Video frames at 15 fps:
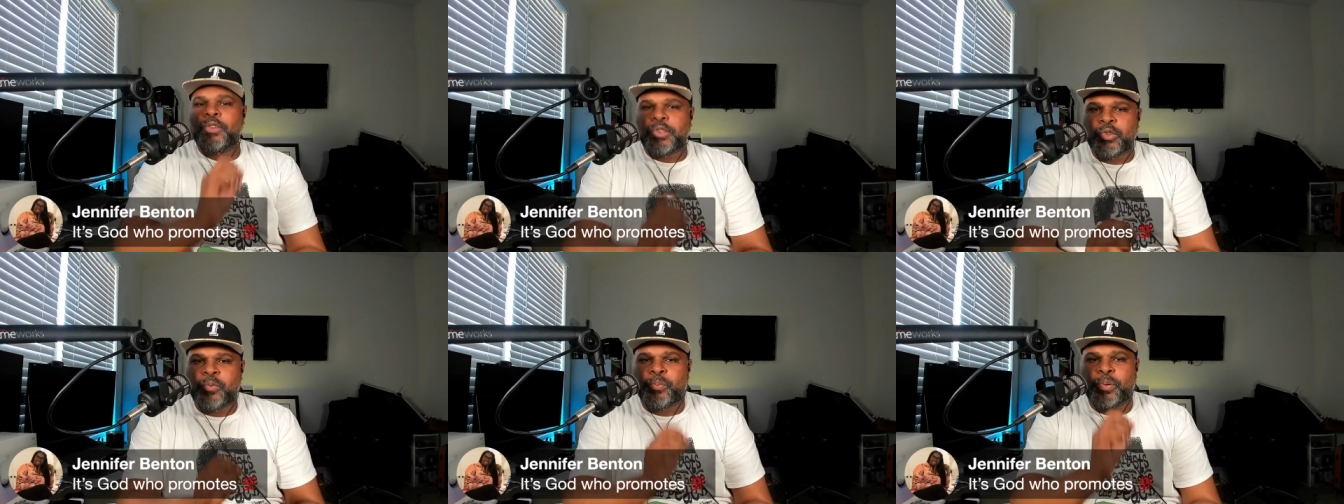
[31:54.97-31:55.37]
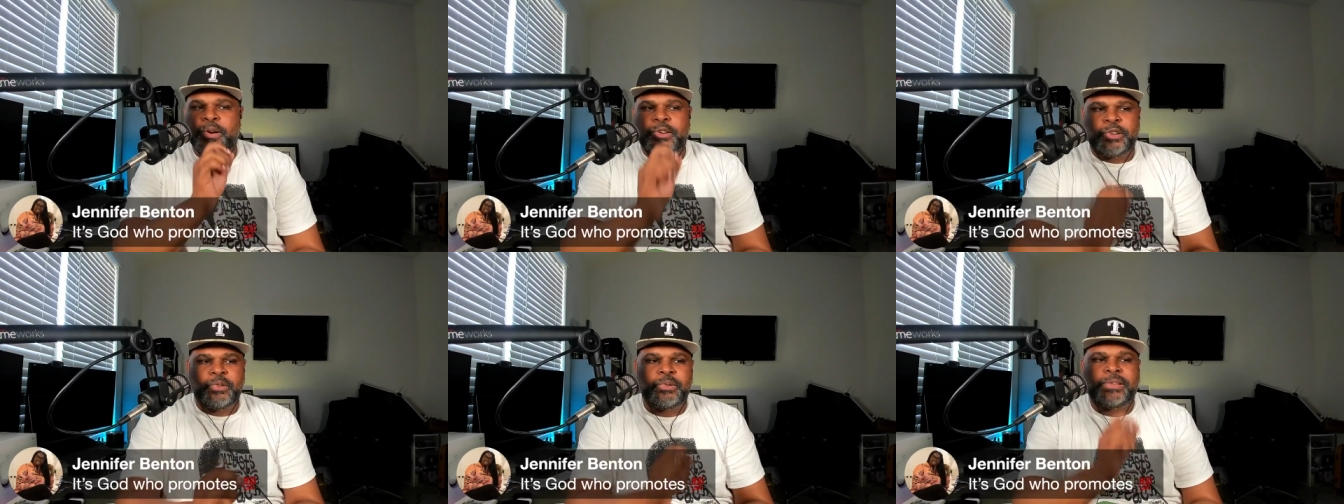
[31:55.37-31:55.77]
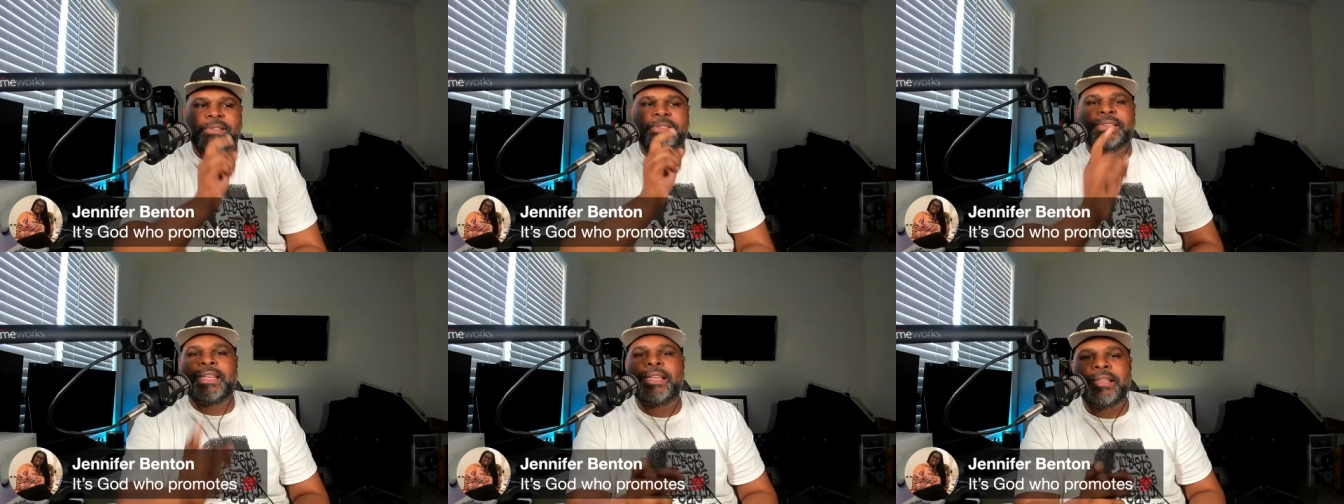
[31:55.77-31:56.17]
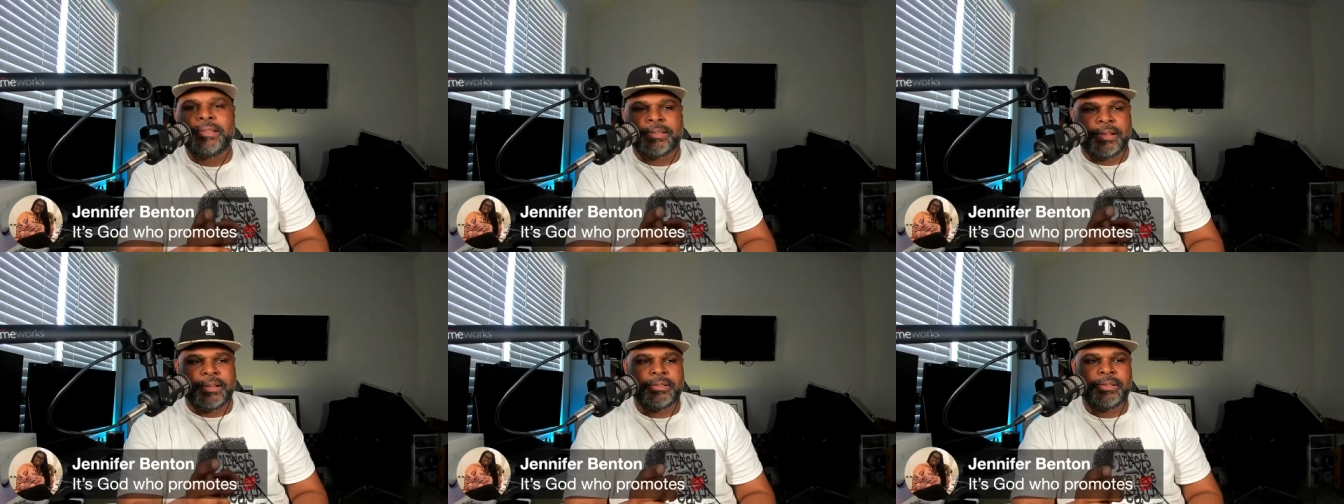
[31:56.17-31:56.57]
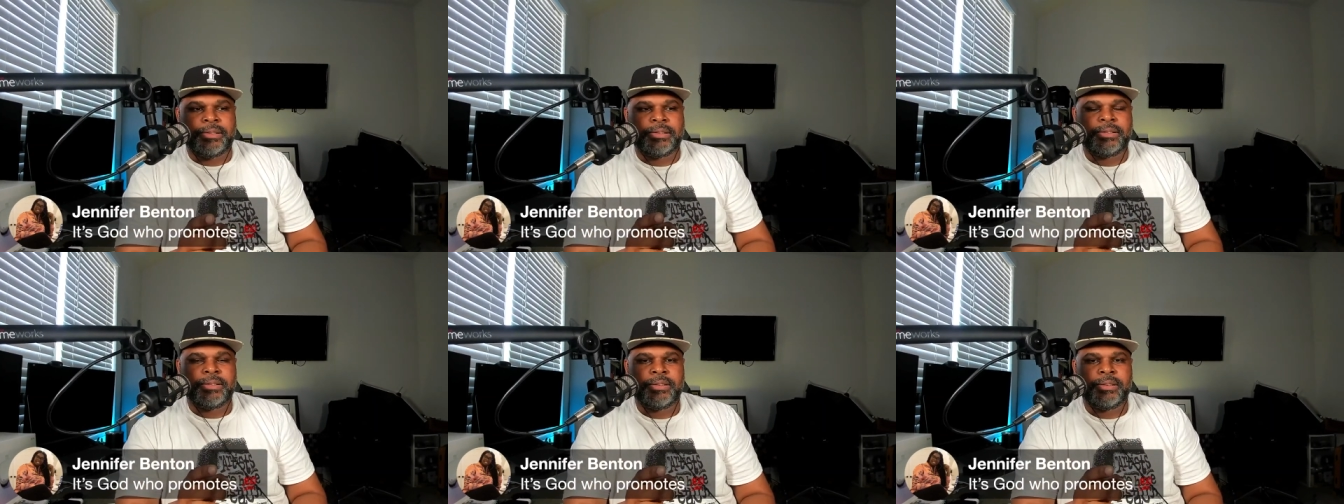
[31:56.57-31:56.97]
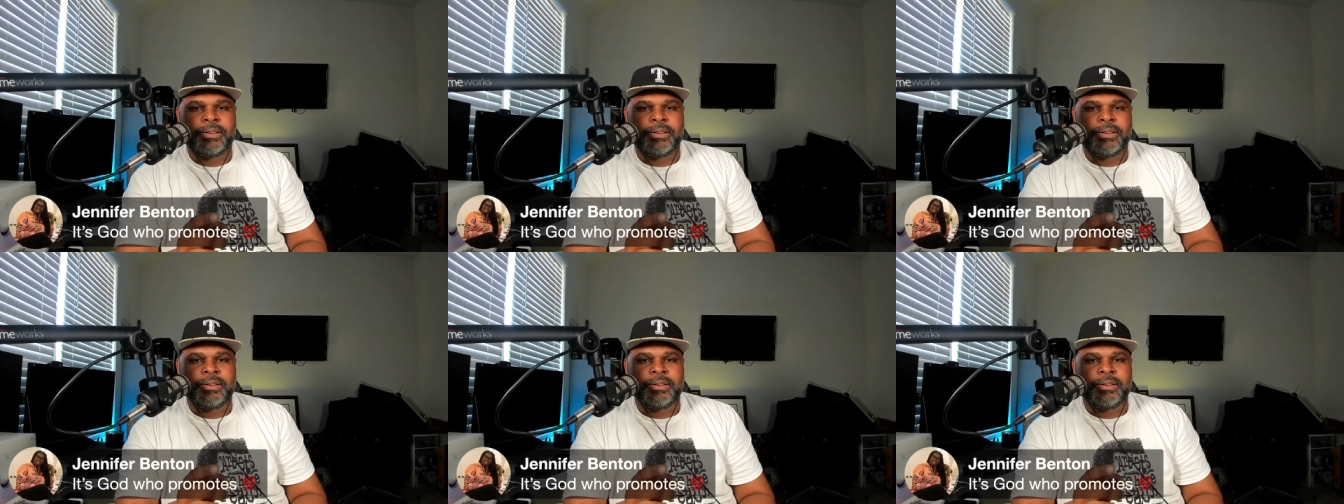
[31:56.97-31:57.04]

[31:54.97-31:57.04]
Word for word: you produce seasons